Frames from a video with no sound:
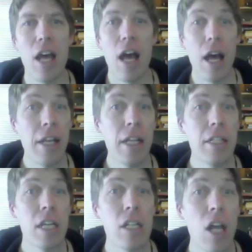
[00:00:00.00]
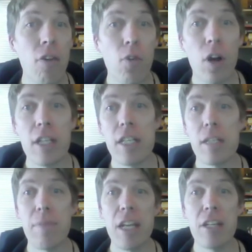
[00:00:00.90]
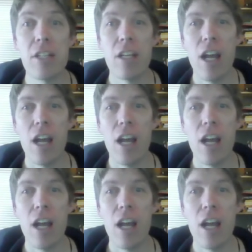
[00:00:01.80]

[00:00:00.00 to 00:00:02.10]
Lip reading: And it does a lot for us in speech.